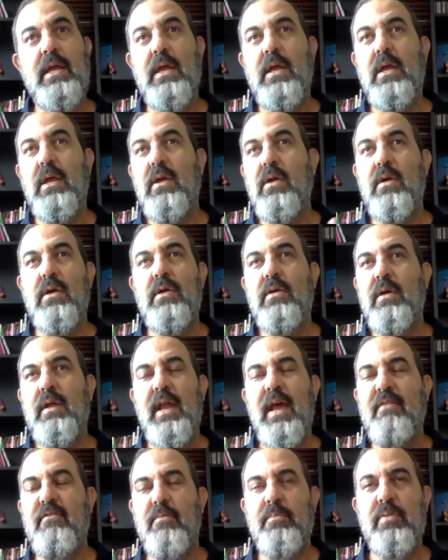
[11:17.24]
You can
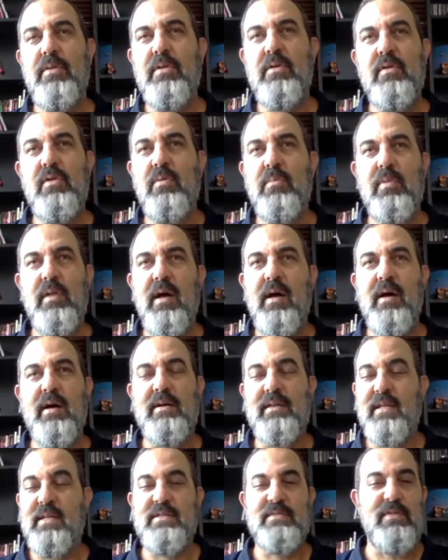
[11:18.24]
have a political blog
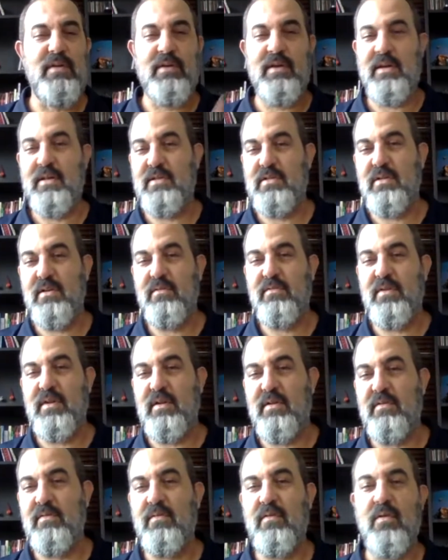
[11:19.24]
that's very
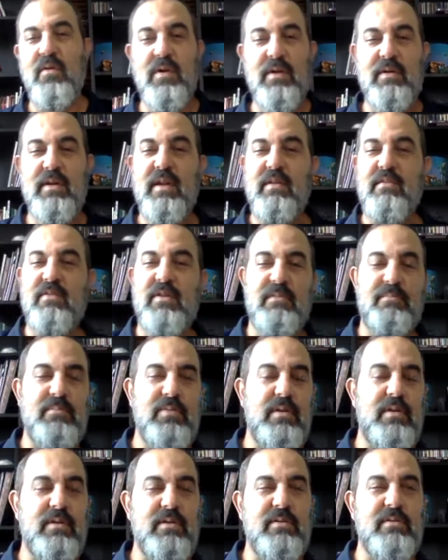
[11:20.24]
conservative, or you can have a
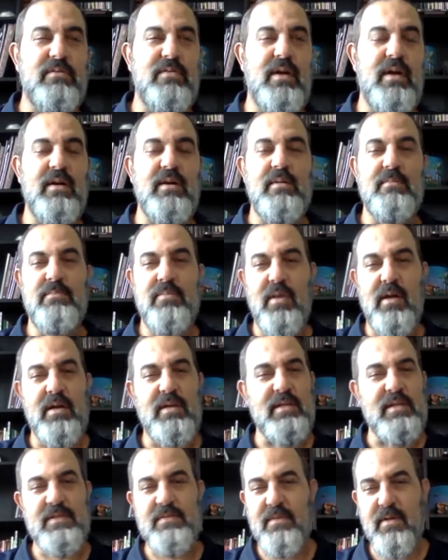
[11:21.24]
political blog
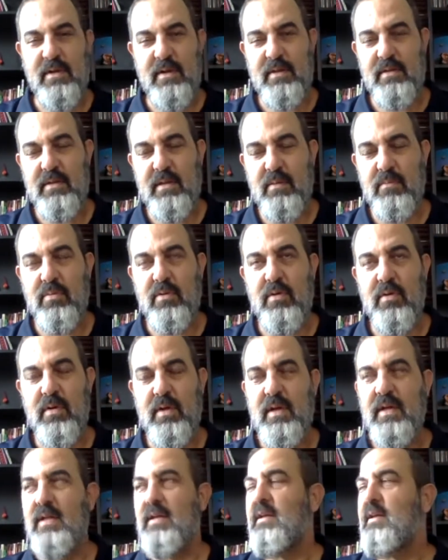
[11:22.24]
that's very liberal.
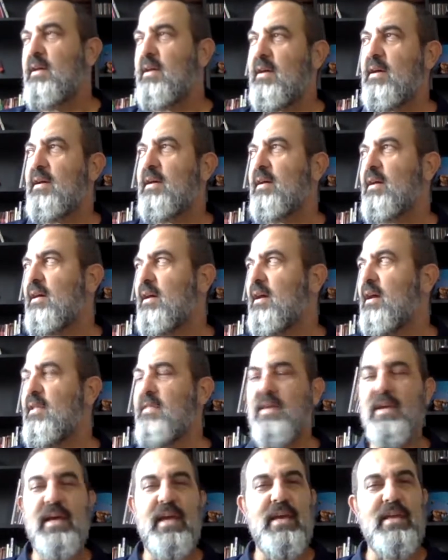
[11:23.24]
I
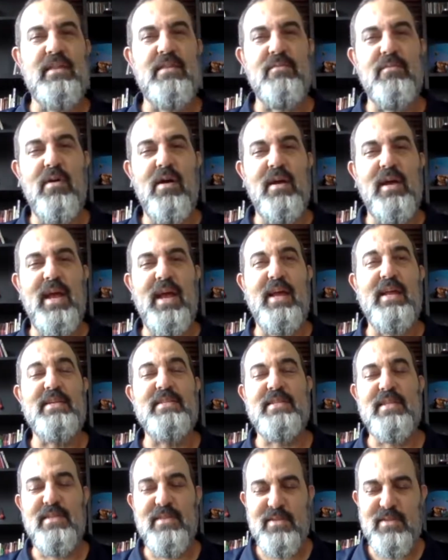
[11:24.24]
think I hit the wrong hands
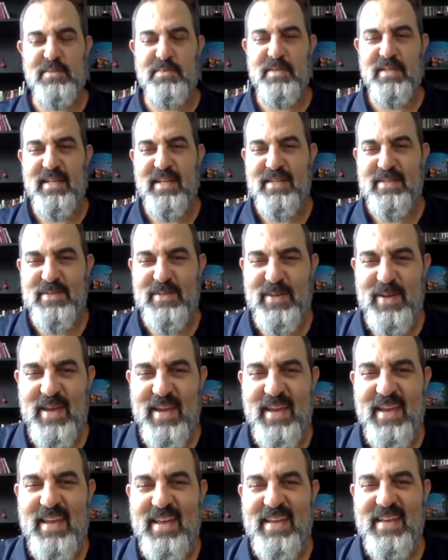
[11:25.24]
on those, but that's okay.